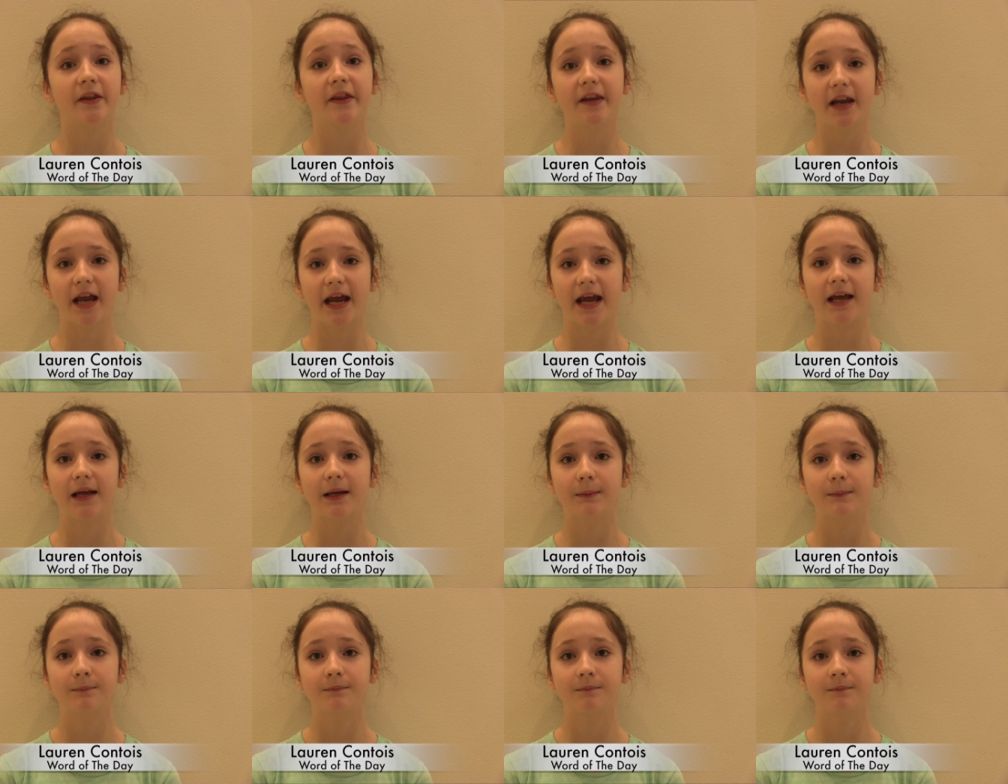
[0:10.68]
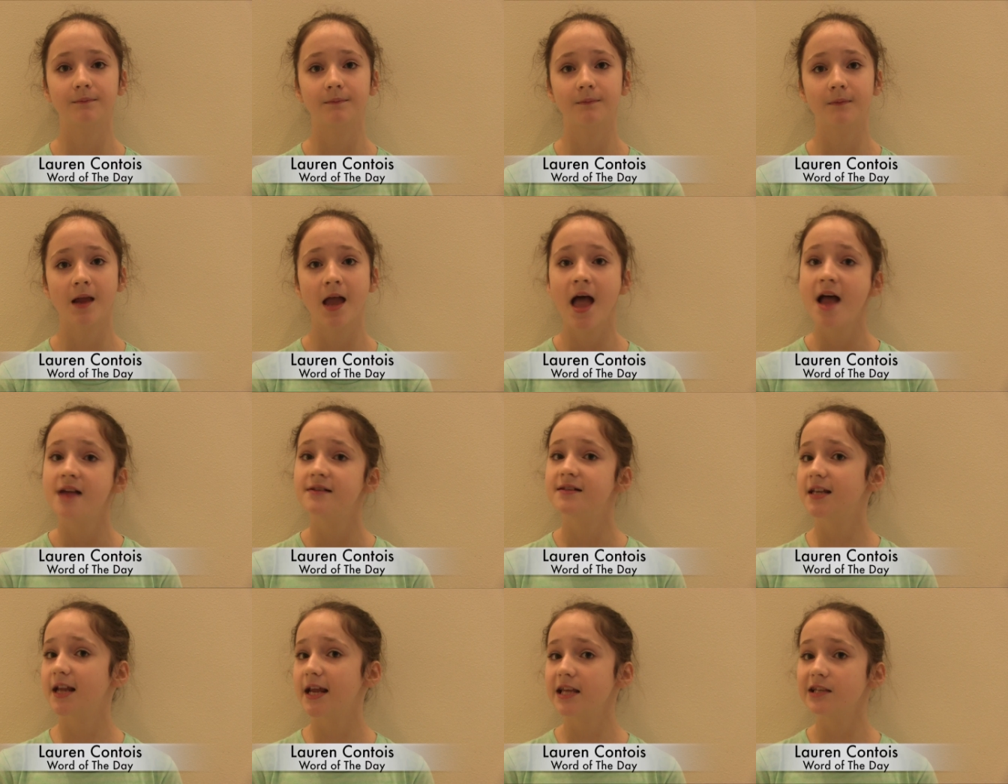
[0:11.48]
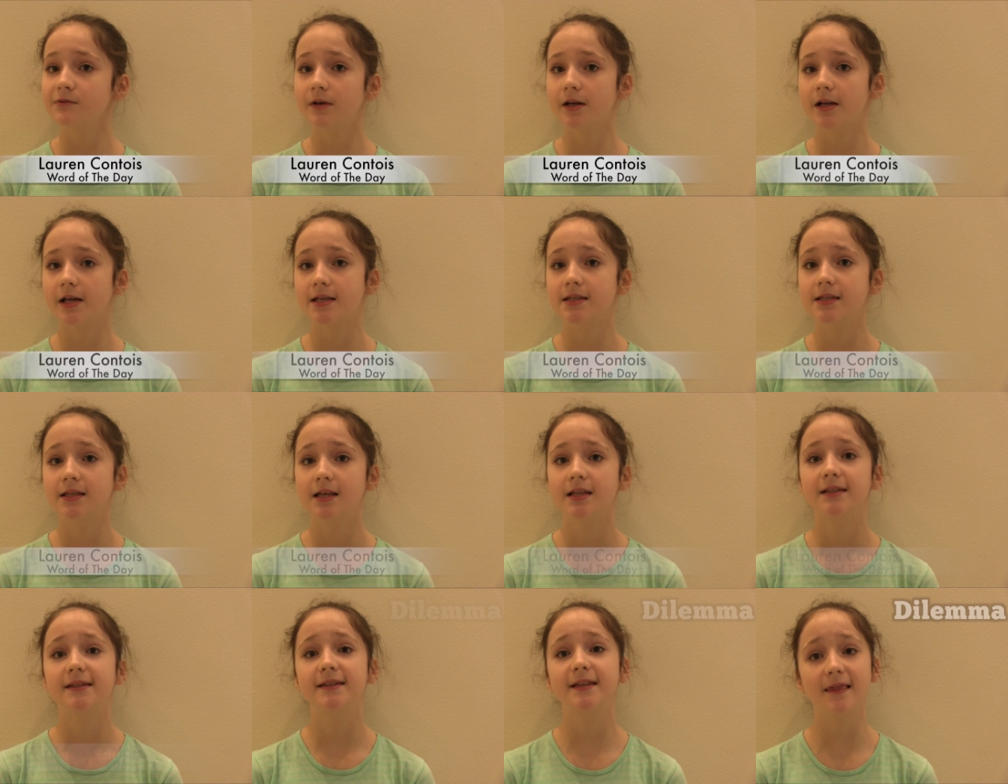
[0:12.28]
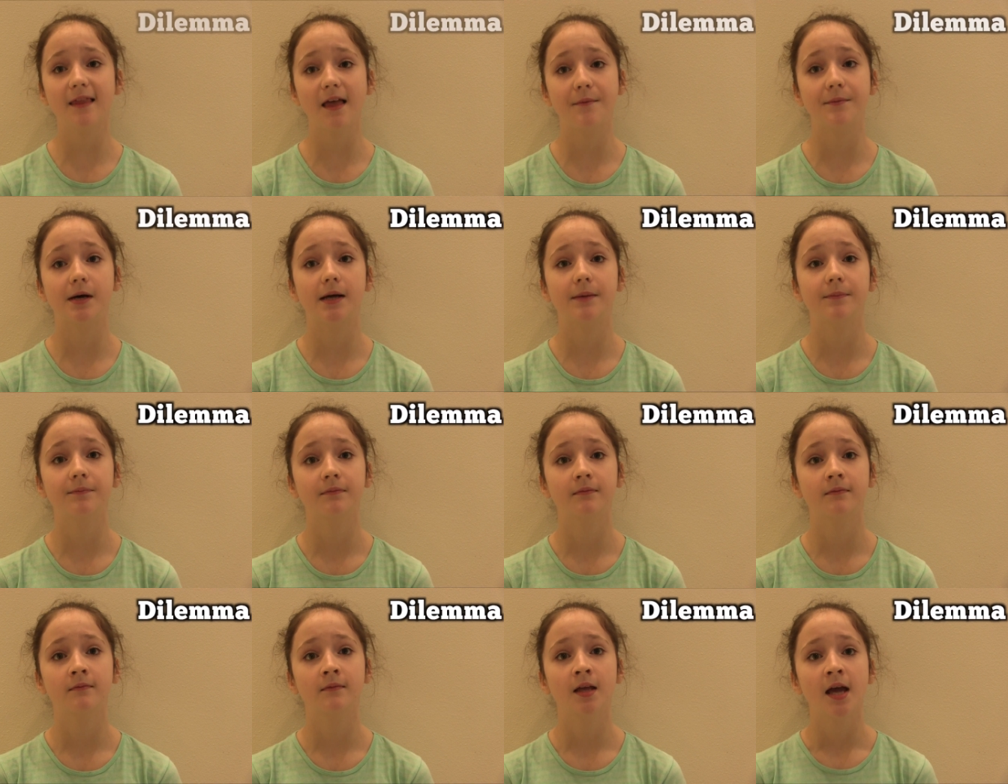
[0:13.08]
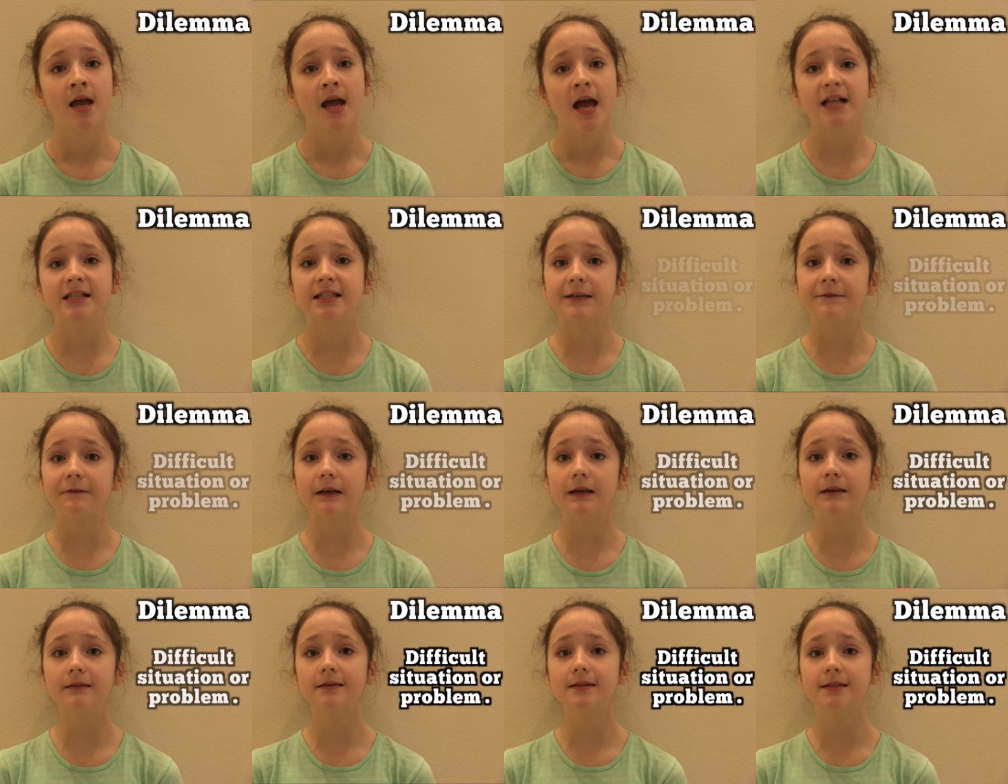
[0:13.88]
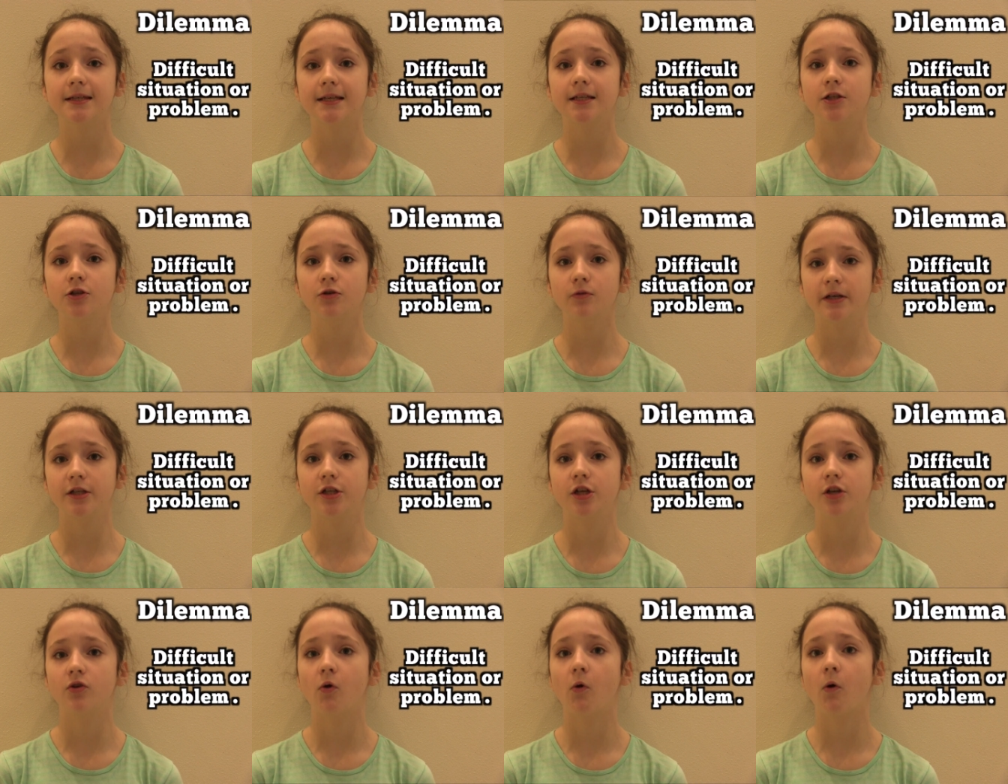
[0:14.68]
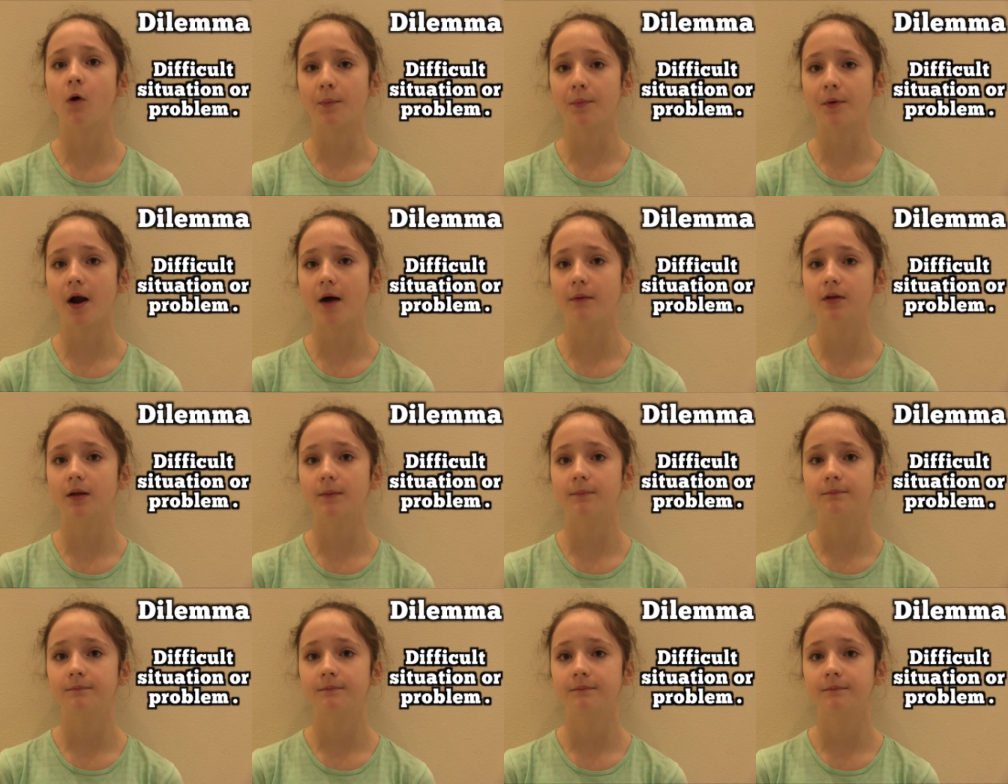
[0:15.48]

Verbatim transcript: of the Day. Today's word is dilemma, a difficult situation or problem.